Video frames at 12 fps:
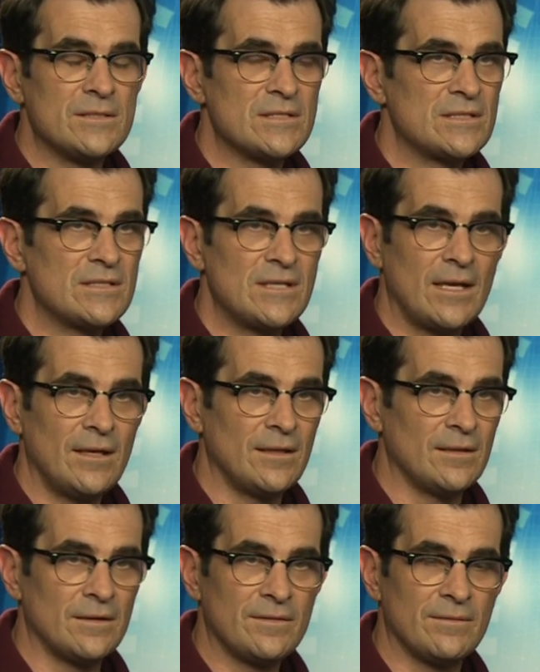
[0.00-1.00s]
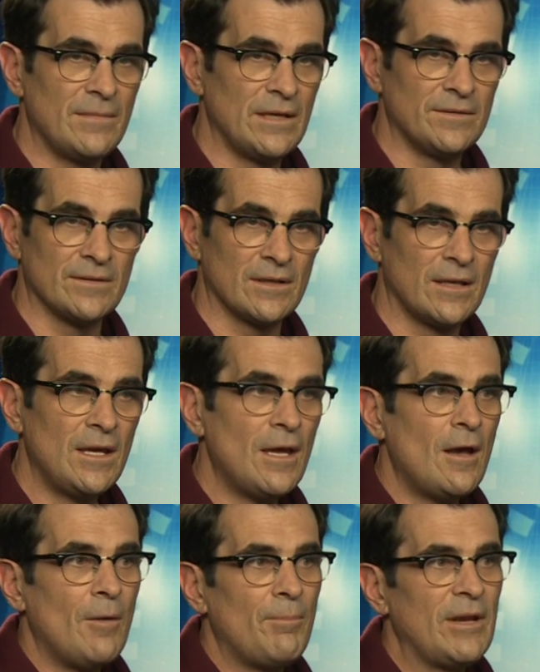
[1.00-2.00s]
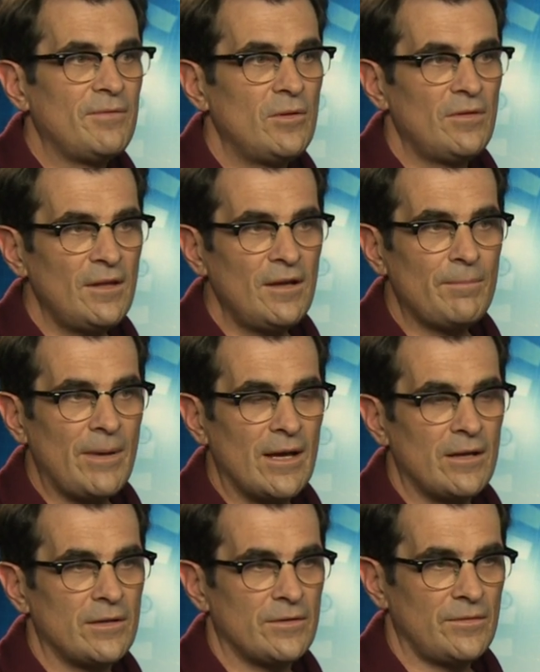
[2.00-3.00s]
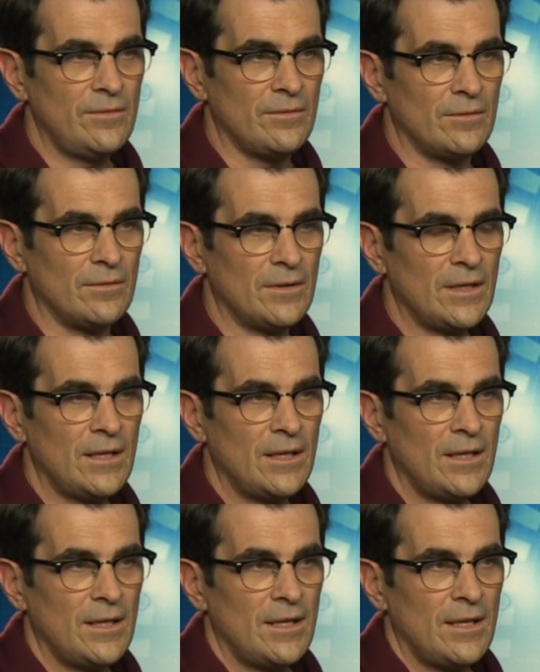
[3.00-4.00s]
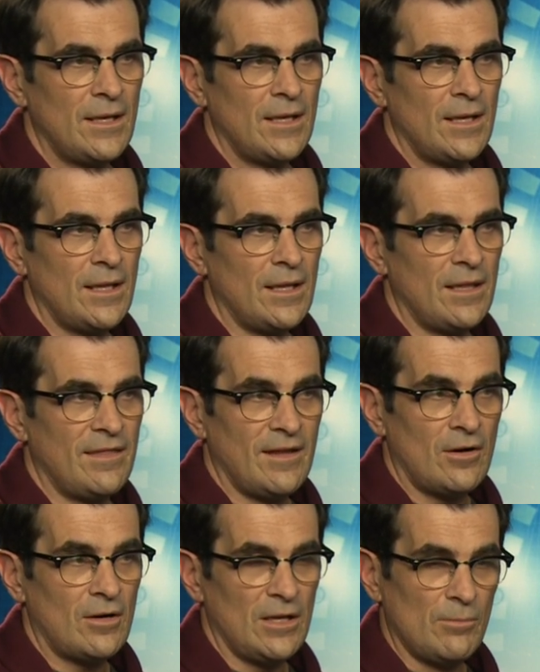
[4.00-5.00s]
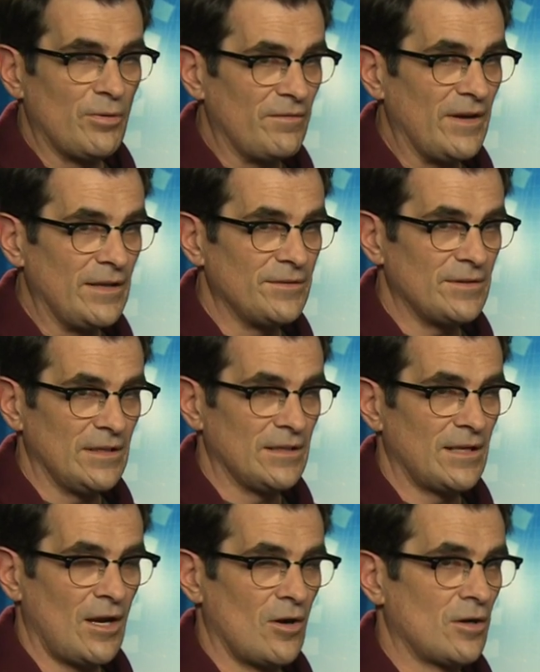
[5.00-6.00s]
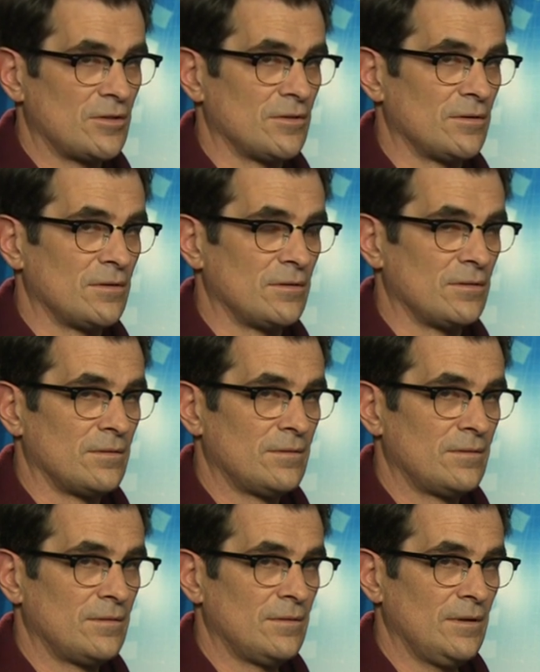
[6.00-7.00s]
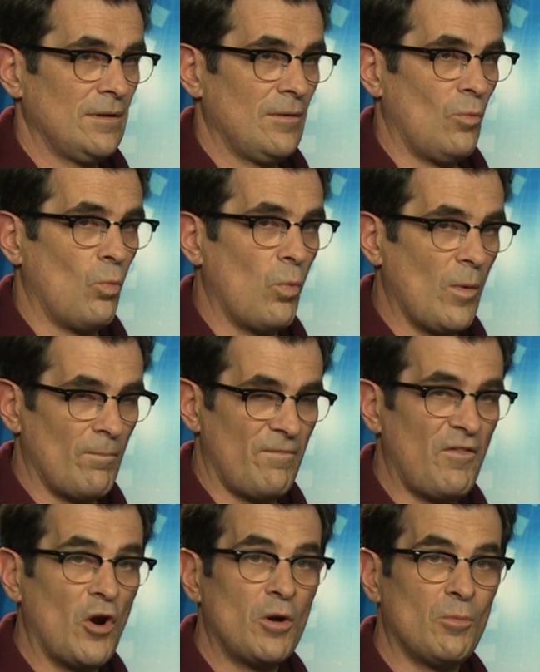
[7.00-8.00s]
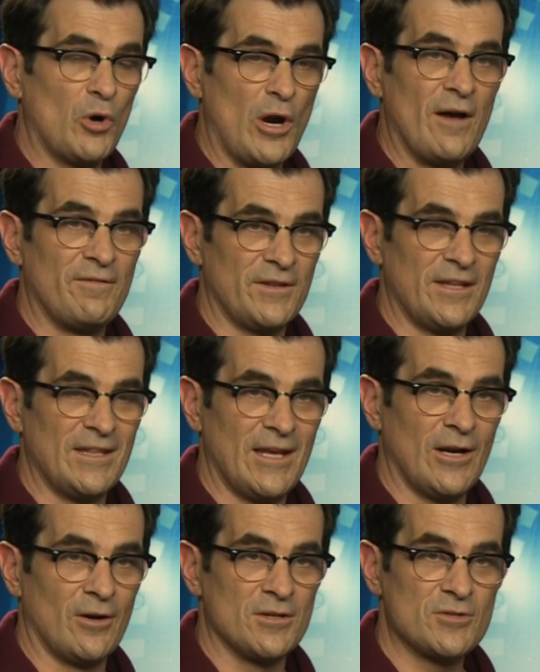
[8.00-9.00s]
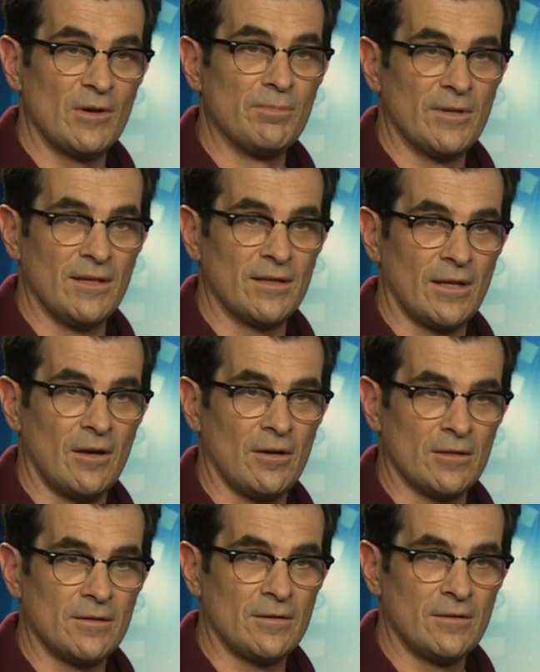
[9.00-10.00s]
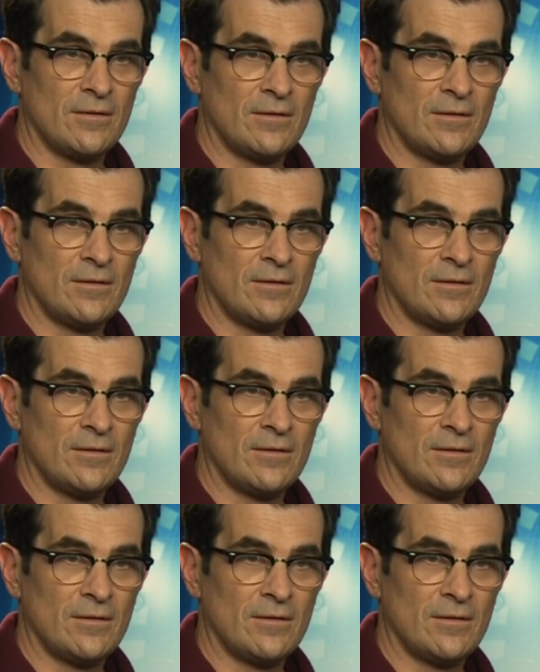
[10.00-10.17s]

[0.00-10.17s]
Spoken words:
Insane. It's amazing. But if you think about it too, they're improvising in character far more often than they are scripted in character.